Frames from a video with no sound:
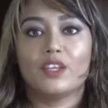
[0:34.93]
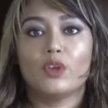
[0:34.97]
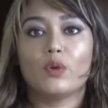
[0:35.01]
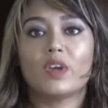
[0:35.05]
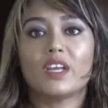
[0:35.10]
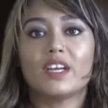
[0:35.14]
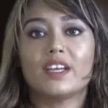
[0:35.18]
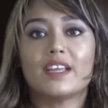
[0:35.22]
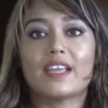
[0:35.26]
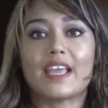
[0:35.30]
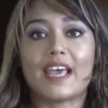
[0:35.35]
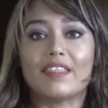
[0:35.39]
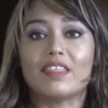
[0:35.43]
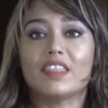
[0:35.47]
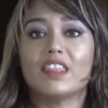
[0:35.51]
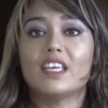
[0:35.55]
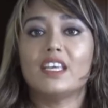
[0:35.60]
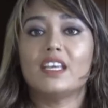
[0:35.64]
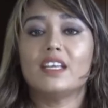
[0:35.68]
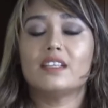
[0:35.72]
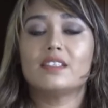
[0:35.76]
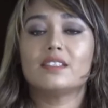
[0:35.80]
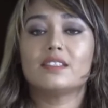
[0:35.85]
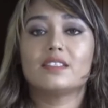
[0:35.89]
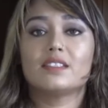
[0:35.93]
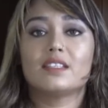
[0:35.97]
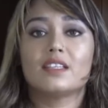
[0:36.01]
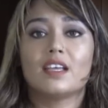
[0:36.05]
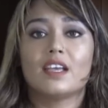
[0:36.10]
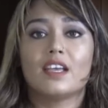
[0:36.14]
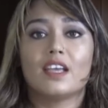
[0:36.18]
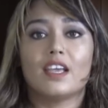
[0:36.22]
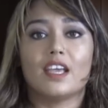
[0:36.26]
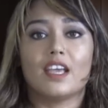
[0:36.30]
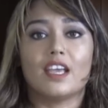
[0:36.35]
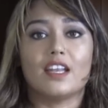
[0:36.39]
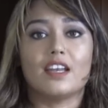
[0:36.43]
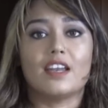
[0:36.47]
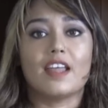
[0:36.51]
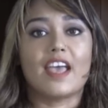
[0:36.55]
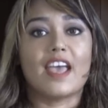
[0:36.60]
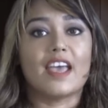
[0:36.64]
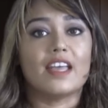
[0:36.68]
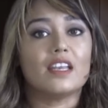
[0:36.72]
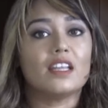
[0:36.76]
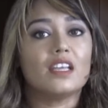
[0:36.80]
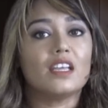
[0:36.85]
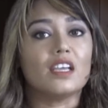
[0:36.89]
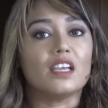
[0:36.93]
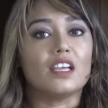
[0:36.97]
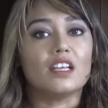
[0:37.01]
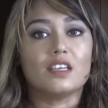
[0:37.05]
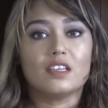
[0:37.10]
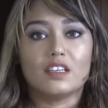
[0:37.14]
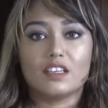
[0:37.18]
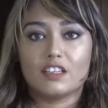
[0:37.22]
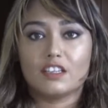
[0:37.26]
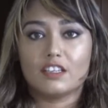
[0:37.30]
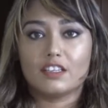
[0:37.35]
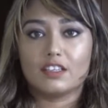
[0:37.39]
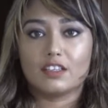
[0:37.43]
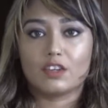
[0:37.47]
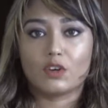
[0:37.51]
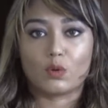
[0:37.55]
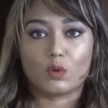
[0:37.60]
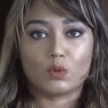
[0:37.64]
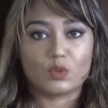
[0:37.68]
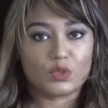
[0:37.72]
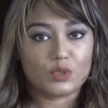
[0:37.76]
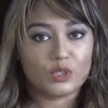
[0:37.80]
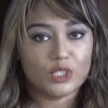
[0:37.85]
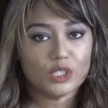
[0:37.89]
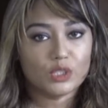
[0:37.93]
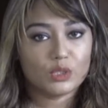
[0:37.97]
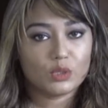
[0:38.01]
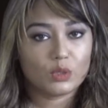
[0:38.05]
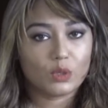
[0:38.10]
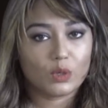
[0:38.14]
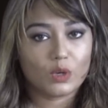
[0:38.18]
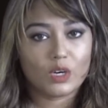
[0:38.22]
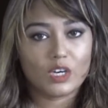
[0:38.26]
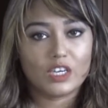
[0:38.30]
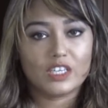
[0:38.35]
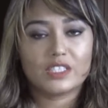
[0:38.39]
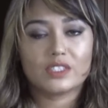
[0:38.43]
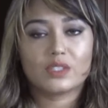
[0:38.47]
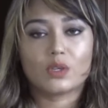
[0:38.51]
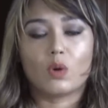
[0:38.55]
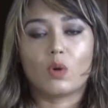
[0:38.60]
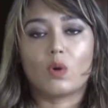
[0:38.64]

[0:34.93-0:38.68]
You can get these in any Indian grocery stores